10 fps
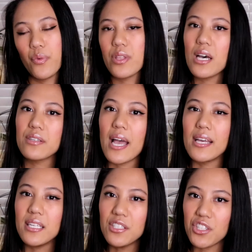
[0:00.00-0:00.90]
without
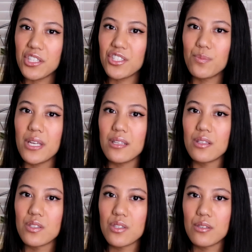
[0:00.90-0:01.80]
any judgment.
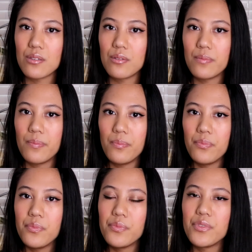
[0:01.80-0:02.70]

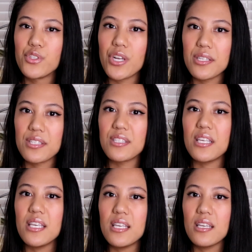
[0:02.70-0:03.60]
Just
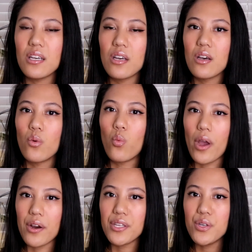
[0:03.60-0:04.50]
see
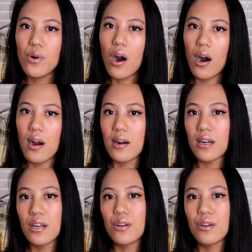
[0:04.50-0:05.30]
where you are